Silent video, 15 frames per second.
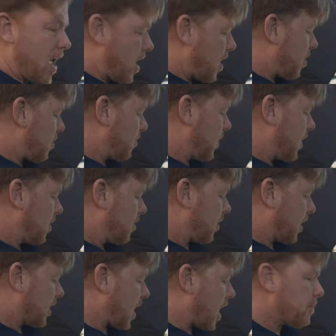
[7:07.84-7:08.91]

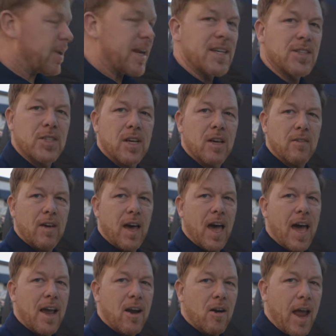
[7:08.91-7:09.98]
a combination of a
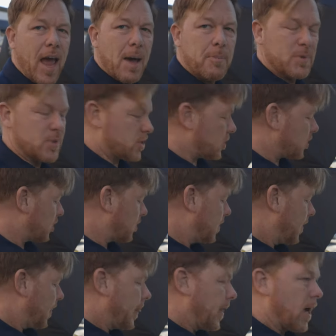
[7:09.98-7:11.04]
higher aperture,
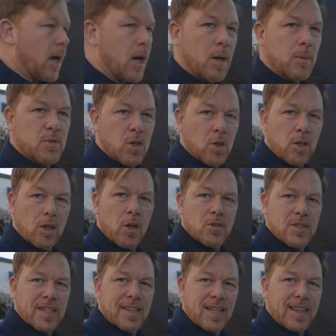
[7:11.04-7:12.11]
so
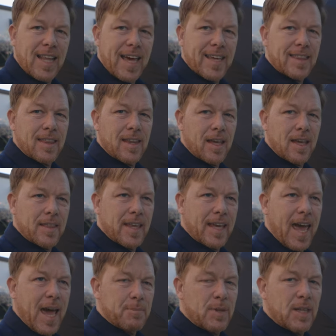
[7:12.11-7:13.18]
closing the light, the
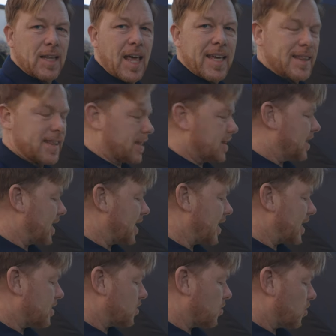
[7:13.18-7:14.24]
gap the light can
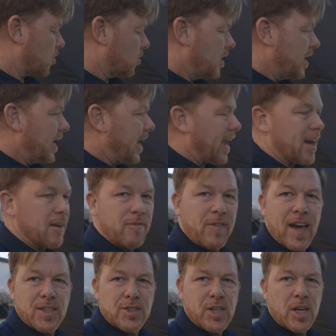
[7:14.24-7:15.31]
get through, and a
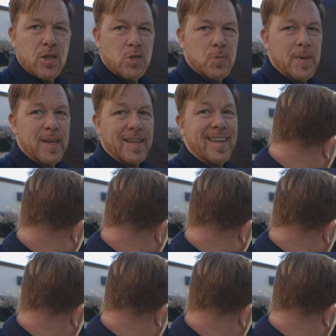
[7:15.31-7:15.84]
fast shutter speed.